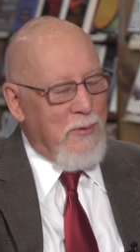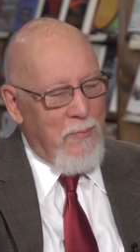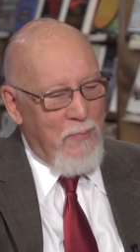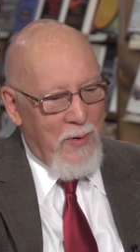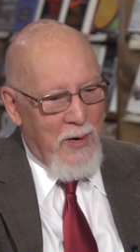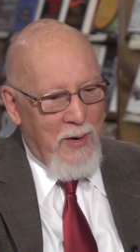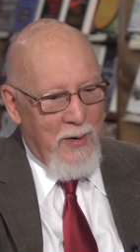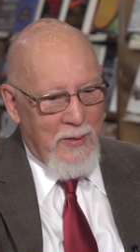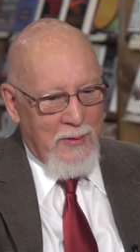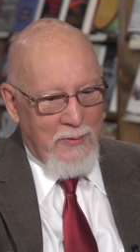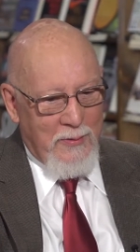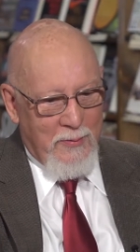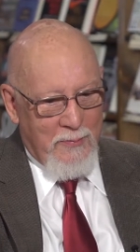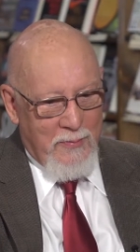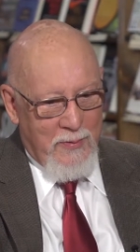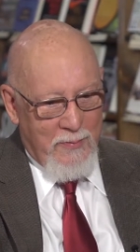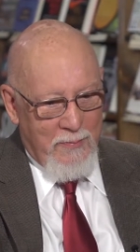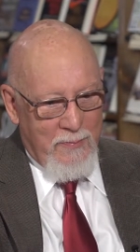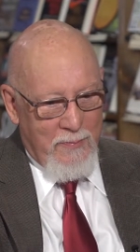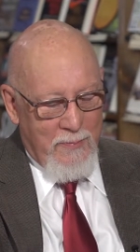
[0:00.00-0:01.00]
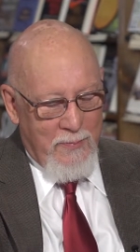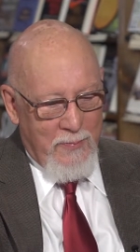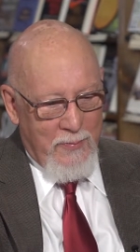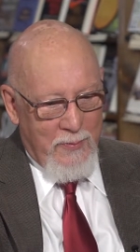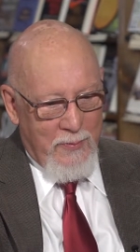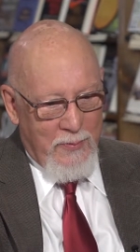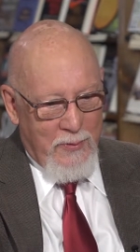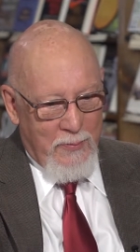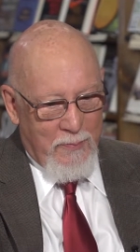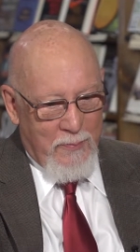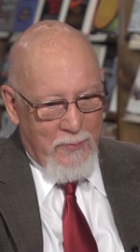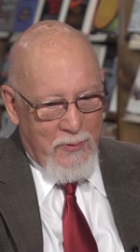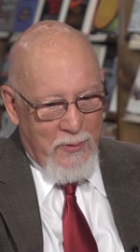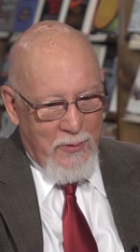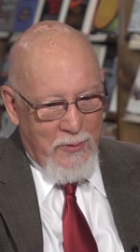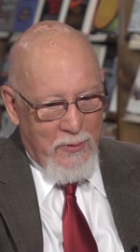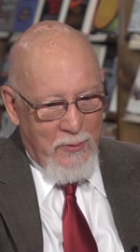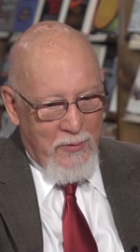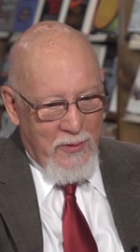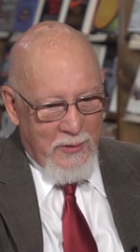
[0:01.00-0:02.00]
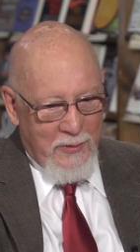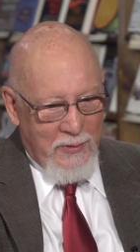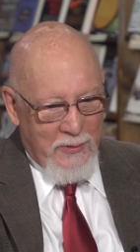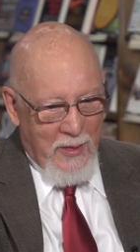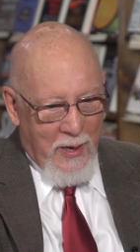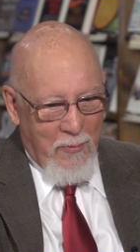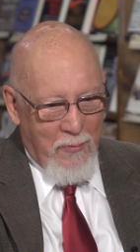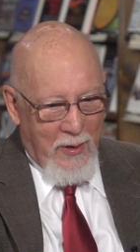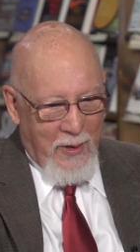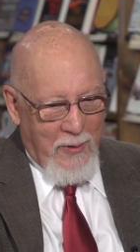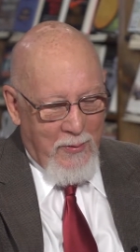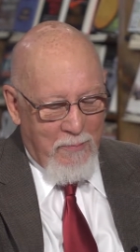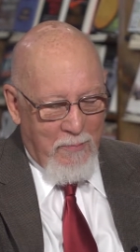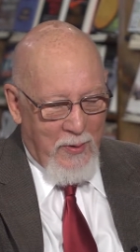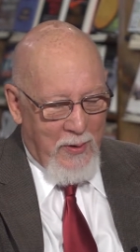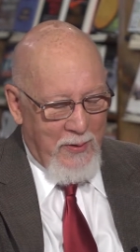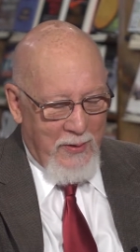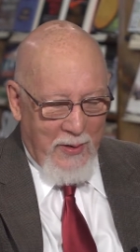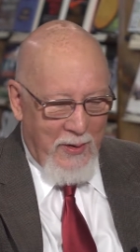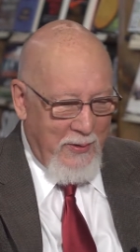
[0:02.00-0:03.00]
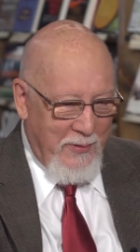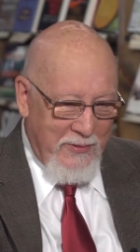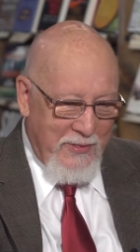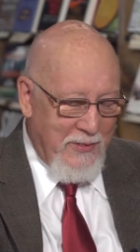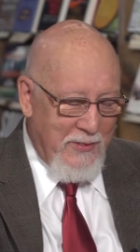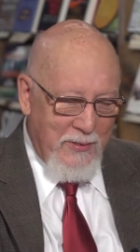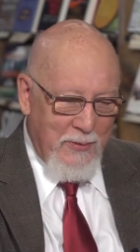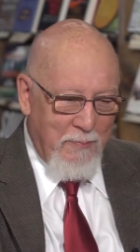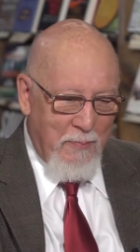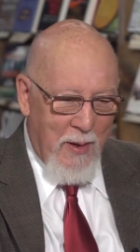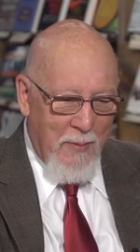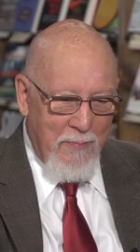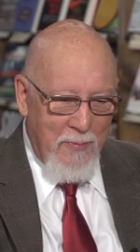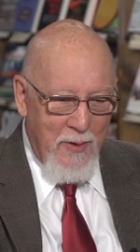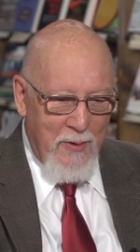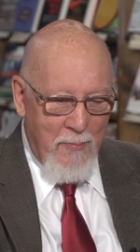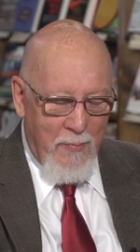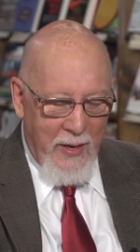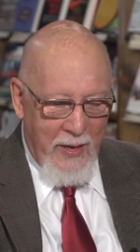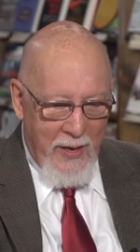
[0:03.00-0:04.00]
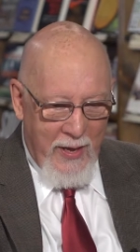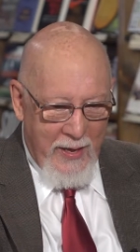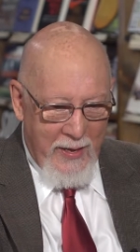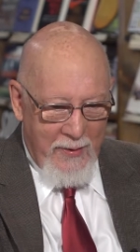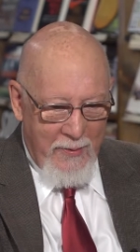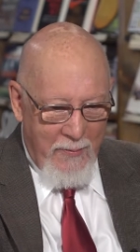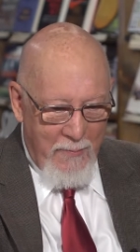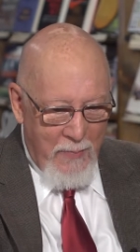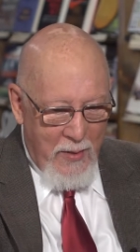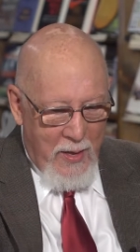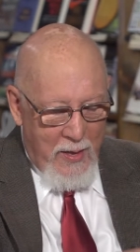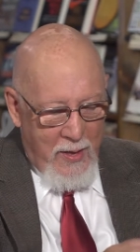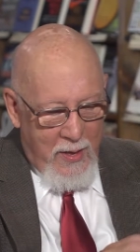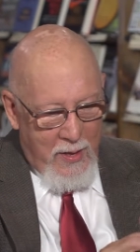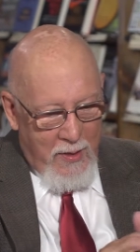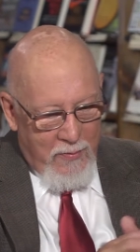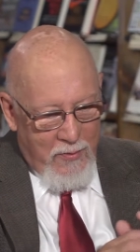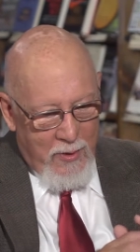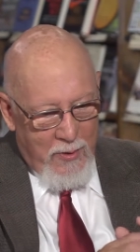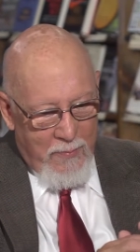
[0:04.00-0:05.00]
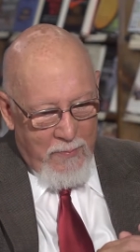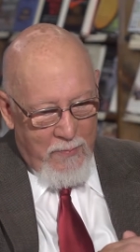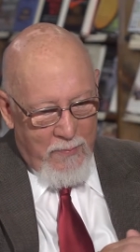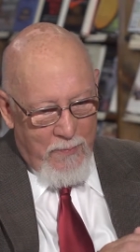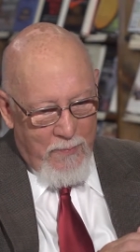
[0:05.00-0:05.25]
embarrassed to do this segue, but since it popped into my head, that